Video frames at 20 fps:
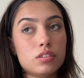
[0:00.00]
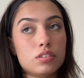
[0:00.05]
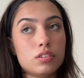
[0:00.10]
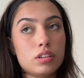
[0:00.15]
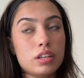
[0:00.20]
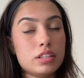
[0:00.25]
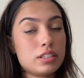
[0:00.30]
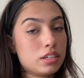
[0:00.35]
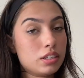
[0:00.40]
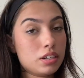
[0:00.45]

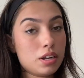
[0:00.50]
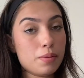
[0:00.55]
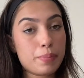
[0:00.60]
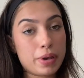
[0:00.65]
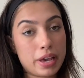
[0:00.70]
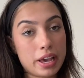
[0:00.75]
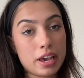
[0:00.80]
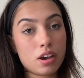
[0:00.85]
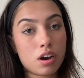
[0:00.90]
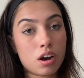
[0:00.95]
it's gonna
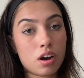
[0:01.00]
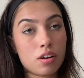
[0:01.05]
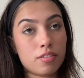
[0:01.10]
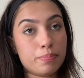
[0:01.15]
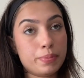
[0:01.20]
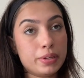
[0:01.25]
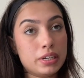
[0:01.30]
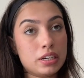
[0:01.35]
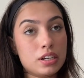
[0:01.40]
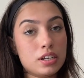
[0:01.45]
pay off,
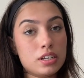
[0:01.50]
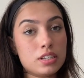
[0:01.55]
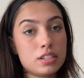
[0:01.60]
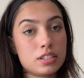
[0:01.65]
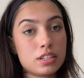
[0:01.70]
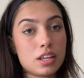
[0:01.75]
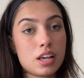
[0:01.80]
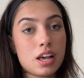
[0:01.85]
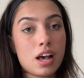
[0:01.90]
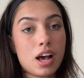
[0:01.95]
because
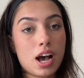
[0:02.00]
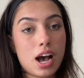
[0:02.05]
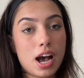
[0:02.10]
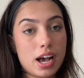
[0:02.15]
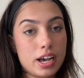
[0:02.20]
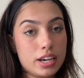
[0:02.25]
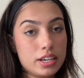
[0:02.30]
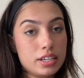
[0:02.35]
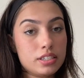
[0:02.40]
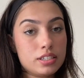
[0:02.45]

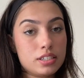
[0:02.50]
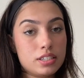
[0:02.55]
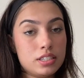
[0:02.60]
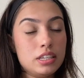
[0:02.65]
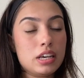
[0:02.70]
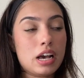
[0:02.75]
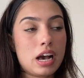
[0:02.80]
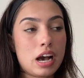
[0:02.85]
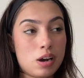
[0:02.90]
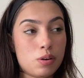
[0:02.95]
I see
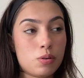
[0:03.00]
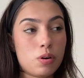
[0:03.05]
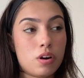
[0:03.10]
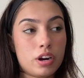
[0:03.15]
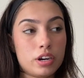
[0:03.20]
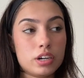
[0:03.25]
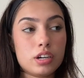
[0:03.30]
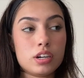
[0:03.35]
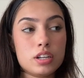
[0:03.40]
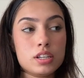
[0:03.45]
how
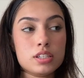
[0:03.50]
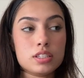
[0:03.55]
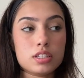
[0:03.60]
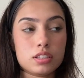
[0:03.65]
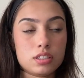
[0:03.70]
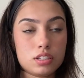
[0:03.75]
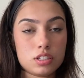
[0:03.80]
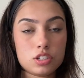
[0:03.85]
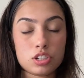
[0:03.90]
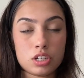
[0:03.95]
hard it is in
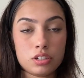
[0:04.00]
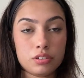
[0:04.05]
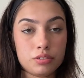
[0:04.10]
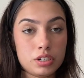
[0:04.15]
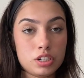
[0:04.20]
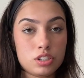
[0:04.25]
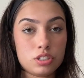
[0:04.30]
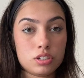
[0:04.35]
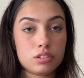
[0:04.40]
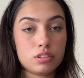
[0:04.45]
this
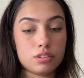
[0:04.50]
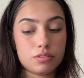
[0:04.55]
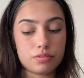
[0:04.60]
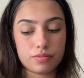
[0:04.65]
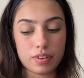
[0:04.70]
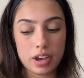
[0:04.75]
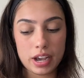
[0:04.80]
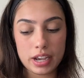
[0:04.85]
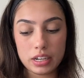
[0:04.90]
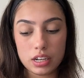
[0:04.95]
generation to
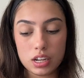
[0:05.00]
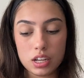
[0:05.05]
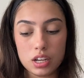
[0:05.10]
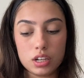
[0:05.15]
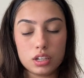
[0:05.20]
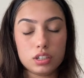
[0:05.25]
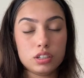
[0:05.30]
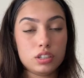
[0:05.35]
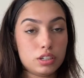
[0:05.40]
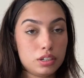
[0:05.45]
find
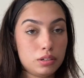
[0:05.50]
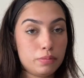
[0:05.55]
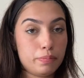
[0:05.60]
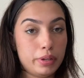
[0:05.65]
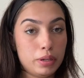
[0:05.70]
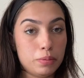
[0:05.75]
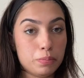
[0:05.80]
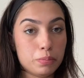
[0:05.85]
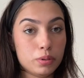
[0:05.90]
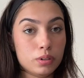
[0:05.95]
good
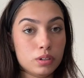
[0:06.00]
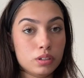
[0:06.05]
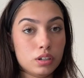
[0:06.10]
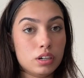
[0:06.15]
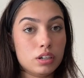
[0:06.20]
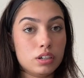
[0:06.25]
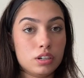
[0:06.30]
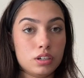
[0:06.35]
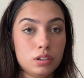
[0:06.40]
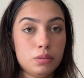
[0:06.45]
people, a
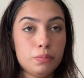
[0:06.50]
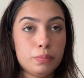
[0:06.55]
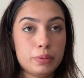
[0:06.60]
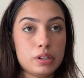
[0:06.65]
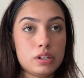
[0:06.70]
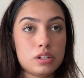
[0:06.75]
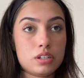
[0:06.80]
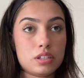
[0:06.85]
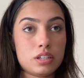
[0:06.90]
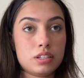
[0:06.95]
good
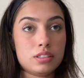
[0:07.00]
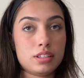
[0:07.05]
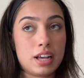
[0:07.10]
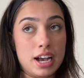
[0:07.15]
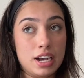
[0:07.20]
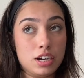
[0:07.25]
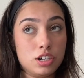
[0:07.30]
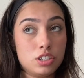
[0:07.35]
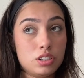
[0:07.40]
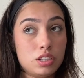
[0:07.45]
person to
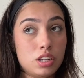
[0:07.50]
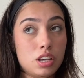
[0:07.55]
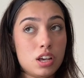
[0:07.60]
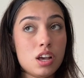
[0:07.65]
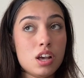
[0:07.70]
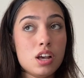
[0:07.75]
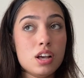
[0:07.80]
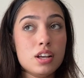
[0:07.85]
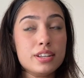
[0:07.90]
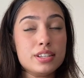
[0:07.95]
actually
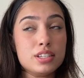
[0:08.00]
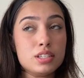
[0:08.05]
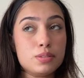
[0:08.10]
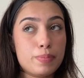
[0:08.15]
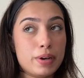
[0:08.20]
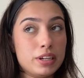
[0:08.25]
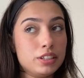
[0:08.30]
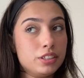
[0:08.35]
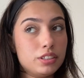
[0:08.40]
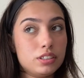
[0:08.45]

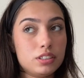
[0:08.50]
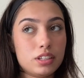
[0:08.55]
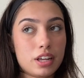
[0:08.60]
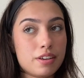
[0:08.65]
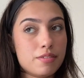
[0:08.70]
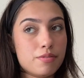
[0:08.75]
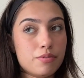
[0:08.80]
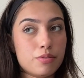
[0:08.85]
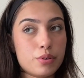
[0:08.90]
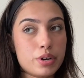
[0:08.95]
spend your
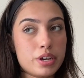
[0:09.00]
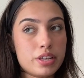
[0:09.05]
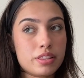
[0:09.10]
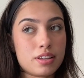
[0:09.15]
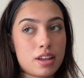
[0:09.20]
life with.